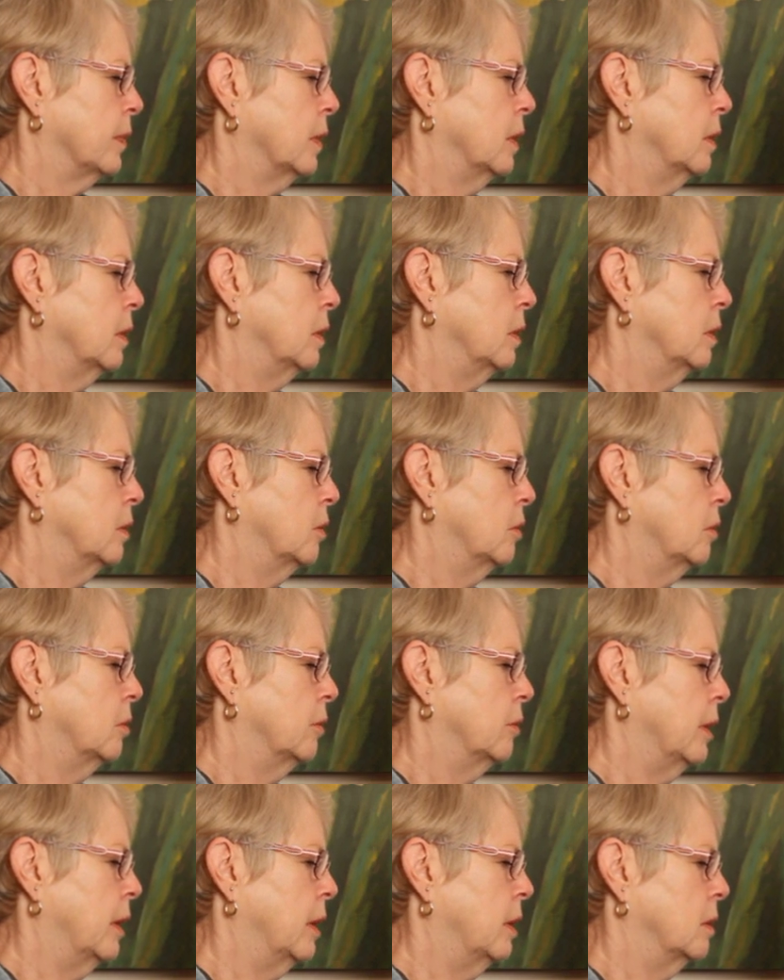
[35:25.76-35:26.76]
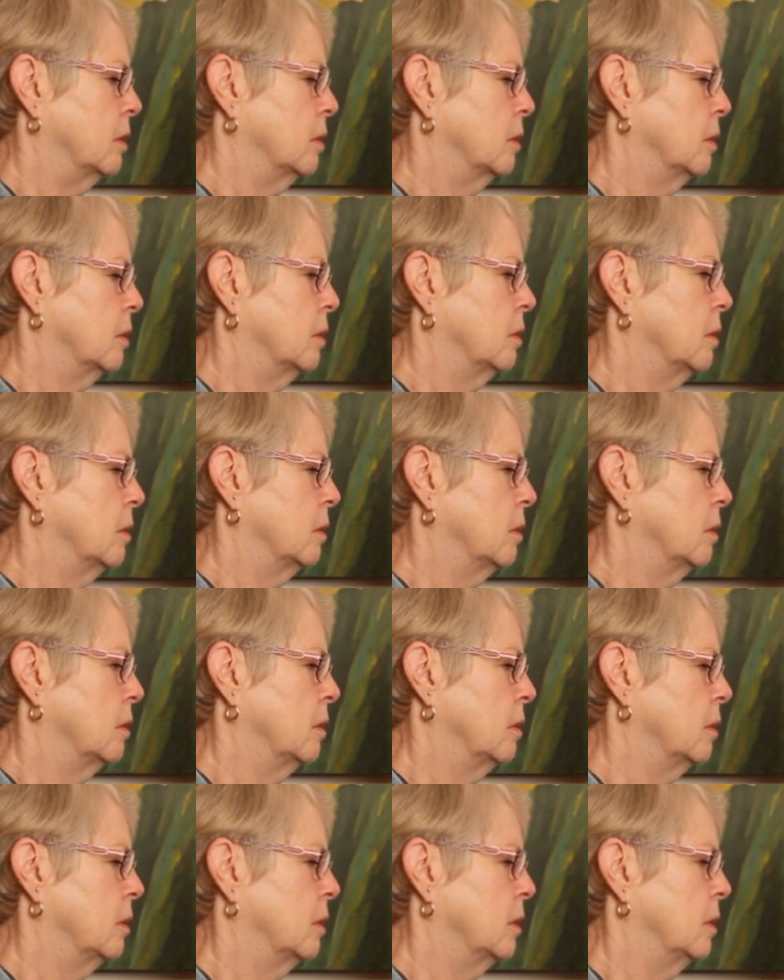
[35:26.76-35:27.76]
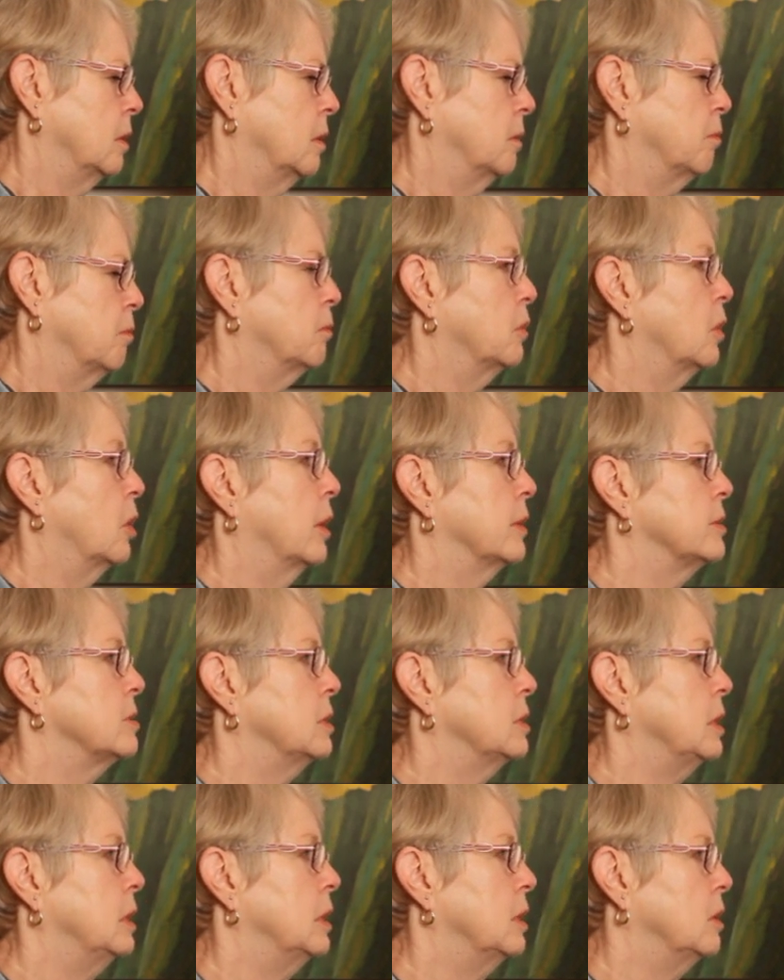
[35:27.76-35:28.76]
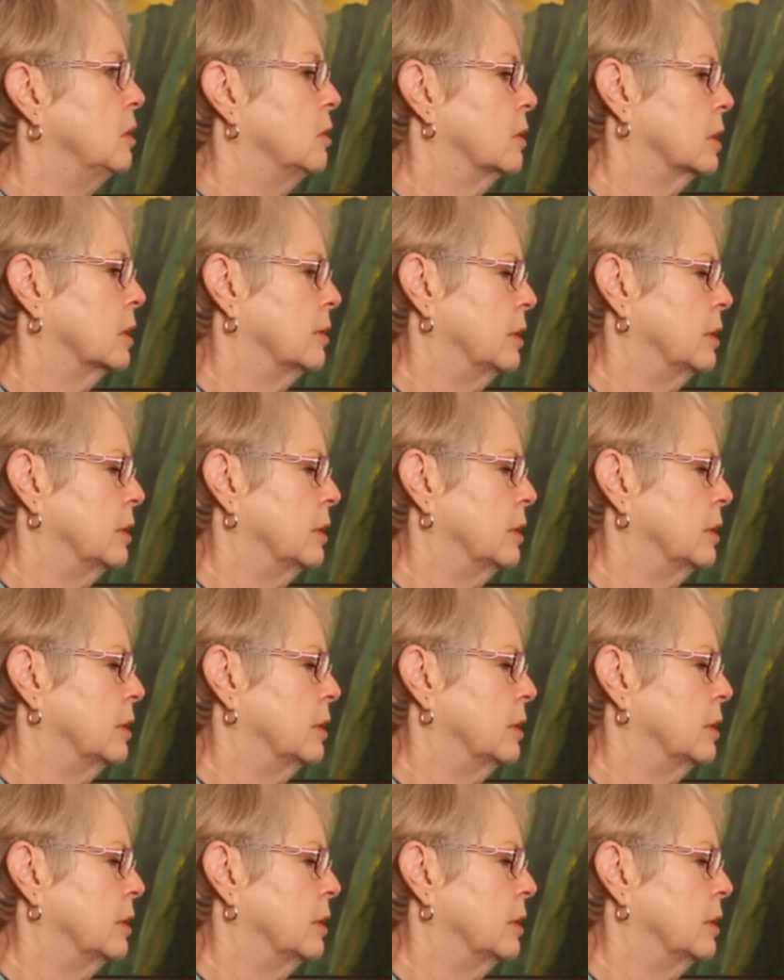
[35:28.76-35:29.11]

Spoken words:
And get all of that mossy look